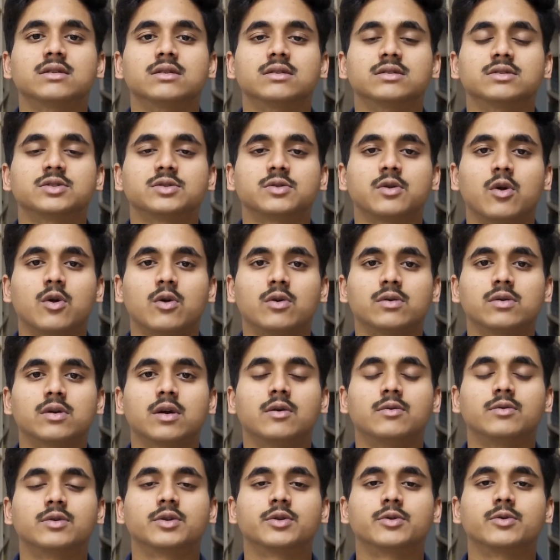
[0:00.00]
a strong
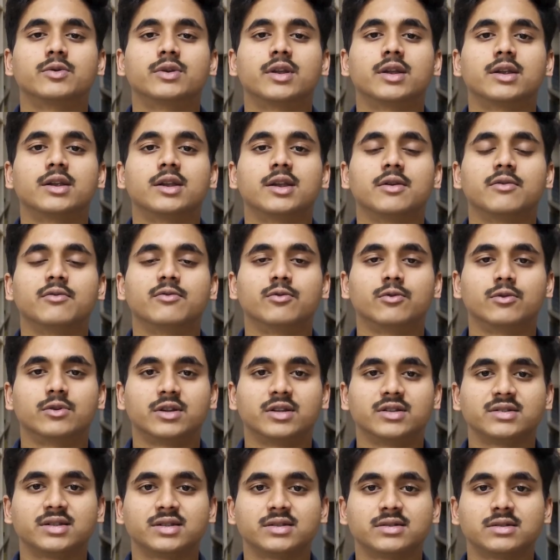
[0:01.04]
counter-rotating
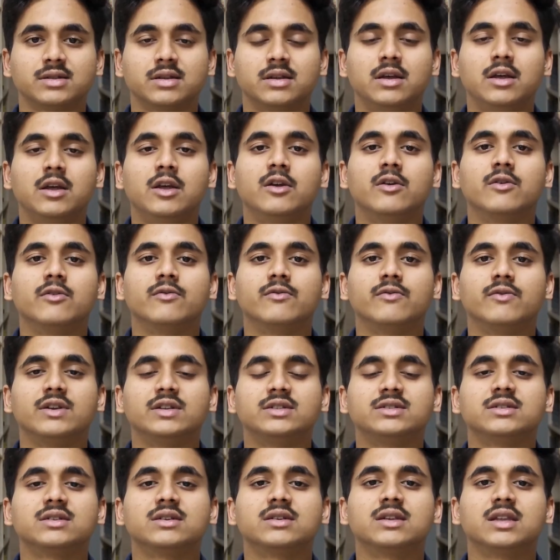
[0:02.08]
vortices
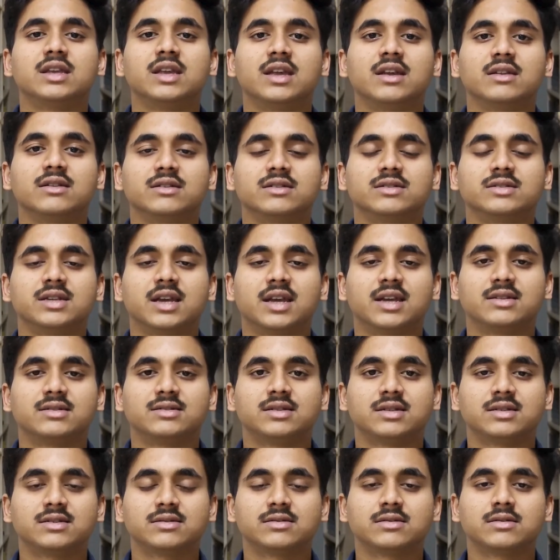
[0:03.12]
which
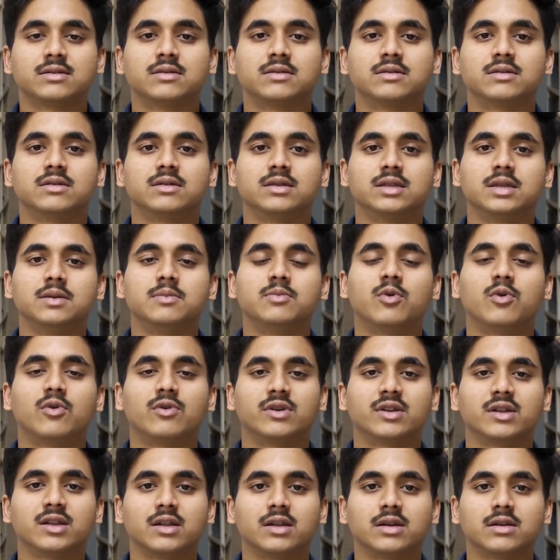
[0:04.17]
re-energizes the
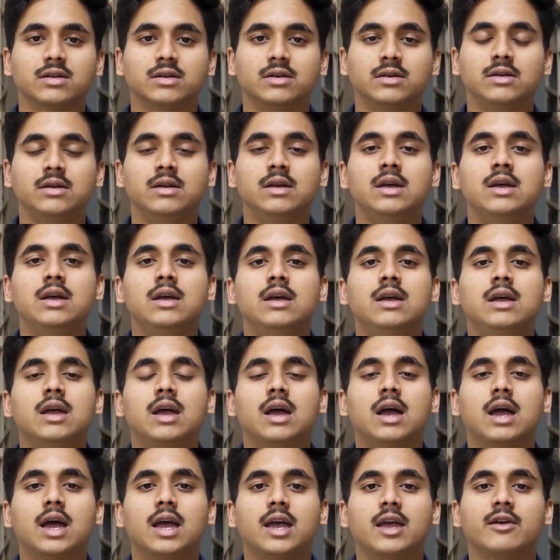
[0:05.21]
boundary layer.
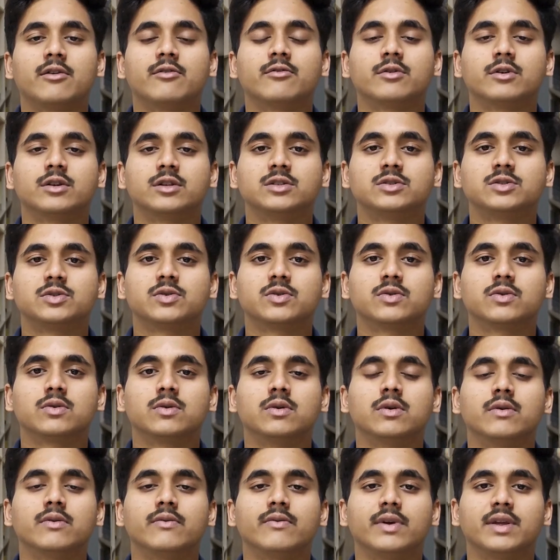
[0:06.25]
I have also
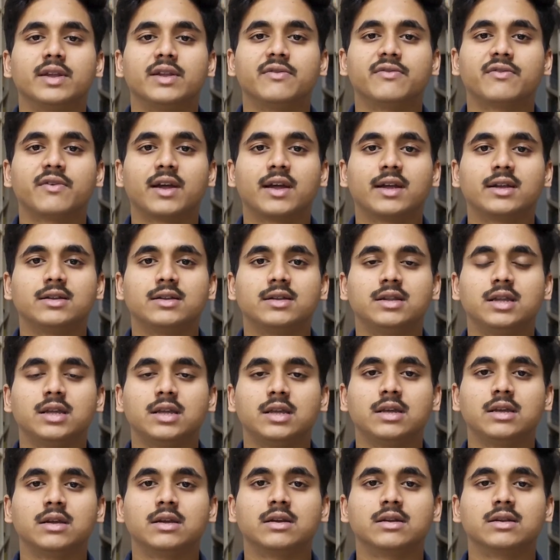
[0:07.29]
verified
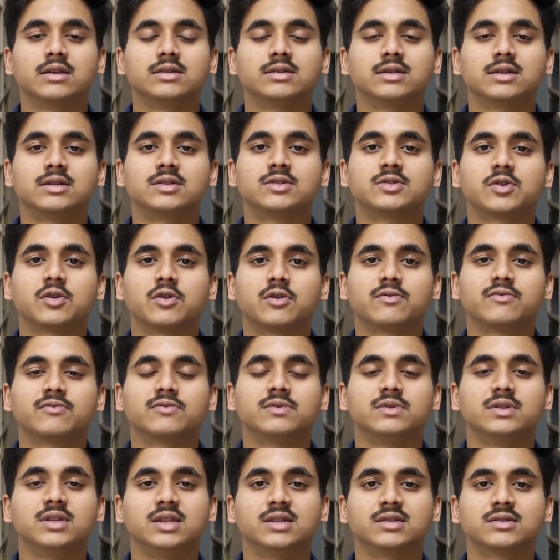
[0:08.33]
the results of
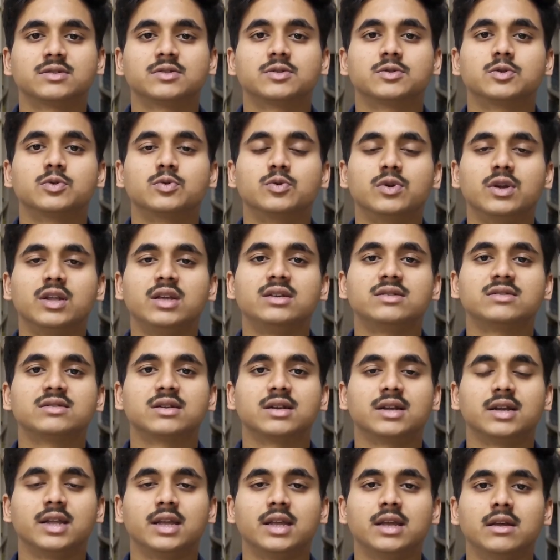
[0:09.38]
this 2D
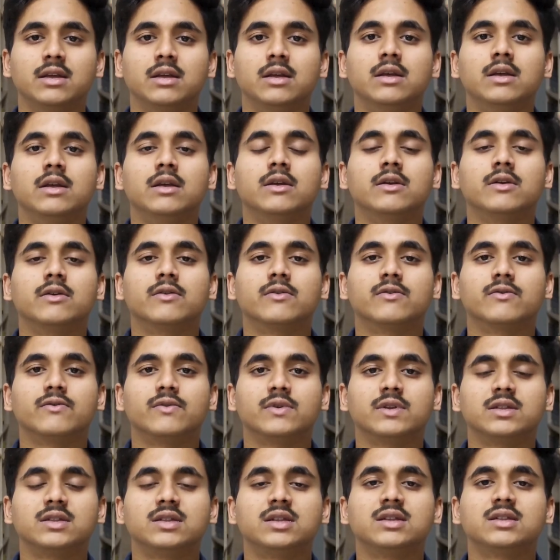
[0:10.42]
study
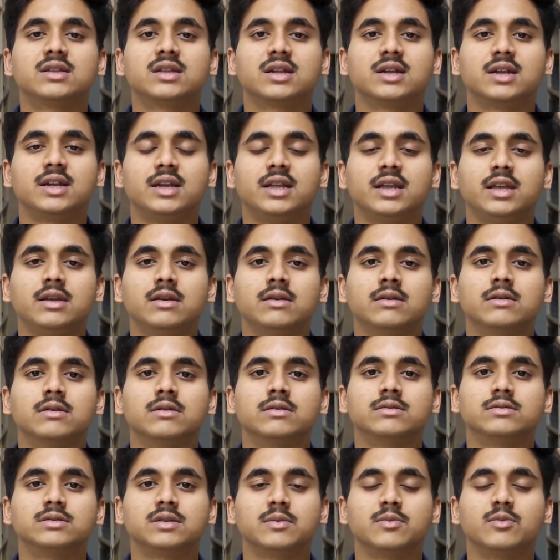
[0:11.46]
with the 3D
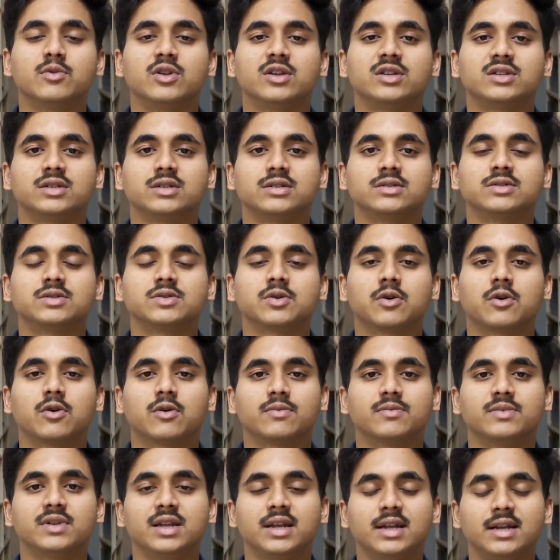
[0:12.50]
simulations of the